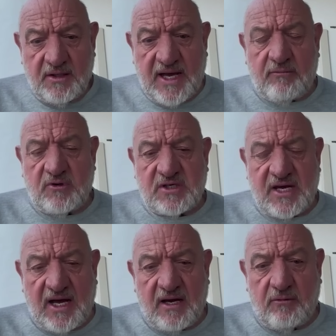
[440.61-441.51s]
That was
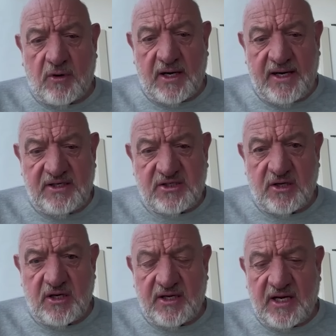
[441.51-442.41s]
cut away
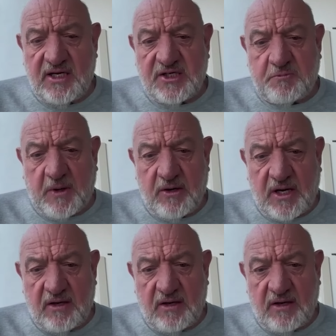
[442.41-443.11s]
so that then this boat